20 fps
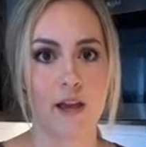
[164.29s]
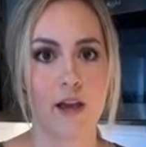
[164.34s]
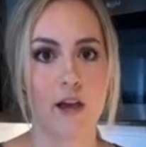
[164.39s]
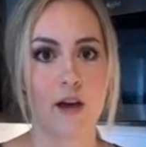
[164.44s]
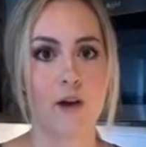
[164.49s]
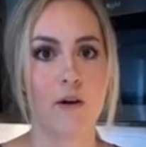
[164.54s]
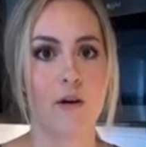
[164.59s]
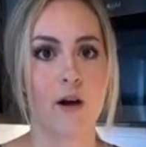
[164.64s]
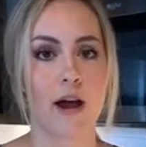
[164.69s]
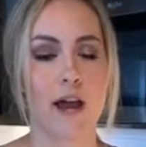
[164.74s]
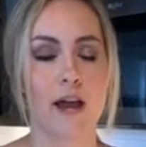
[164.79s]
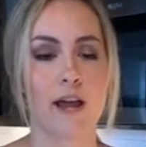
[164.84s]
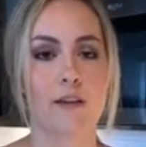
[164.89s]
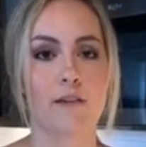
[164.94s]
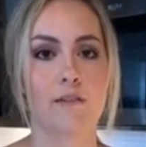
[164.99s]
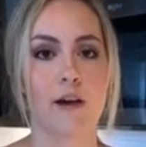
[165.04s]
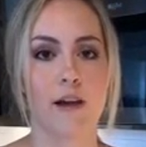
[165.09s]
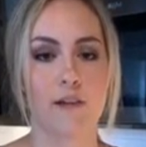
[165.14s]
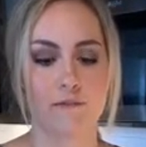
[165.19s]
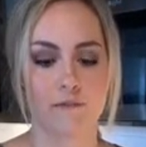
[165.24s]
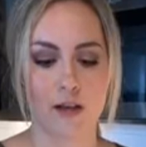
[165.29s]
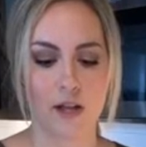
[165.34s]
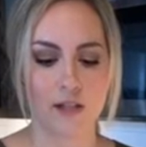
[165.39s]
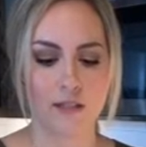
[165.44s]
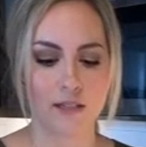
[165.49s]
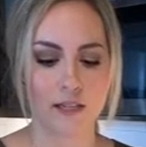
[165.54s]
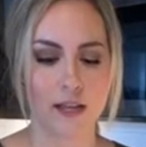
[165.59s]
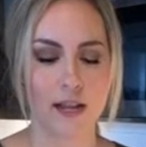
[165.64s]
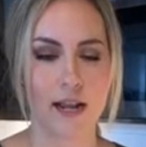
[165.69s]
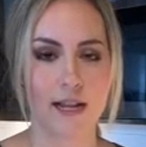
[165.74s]
I
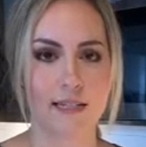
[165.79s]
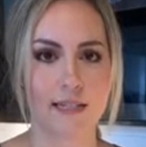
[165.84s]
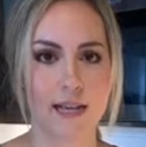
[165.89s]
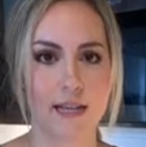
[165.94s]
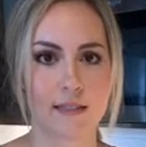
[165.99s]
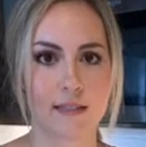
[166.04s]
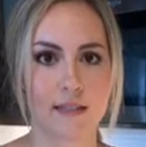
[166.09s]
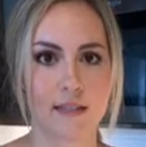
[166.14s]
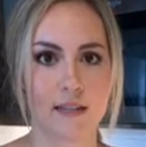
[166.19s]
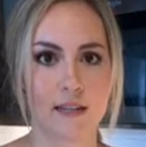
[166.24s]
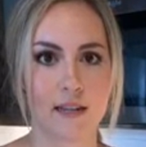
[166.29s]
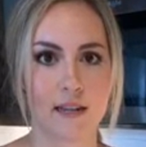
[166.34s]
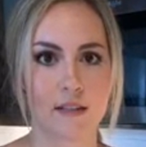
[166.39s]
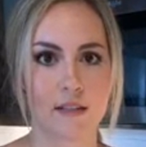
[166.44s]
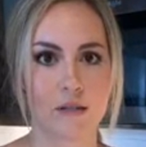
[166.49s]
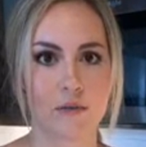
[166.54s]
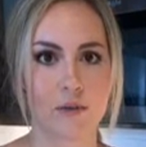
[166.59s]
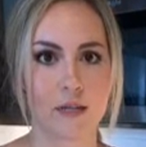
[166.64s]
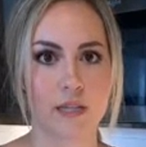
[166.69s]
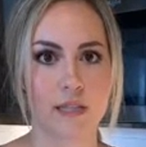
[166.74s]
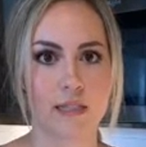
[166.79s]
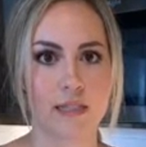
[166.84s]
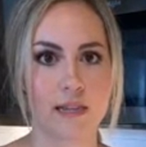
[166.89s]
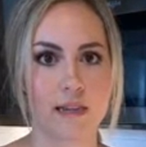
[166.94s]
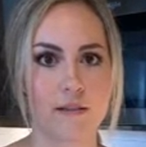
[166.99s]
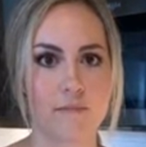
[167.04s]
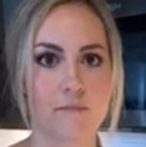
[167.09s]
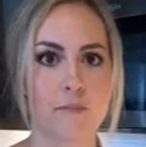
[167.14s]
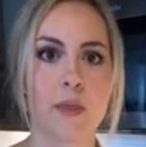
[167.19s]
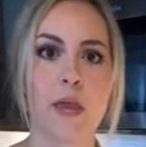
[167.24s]
felt it, I tested it, squeezed it,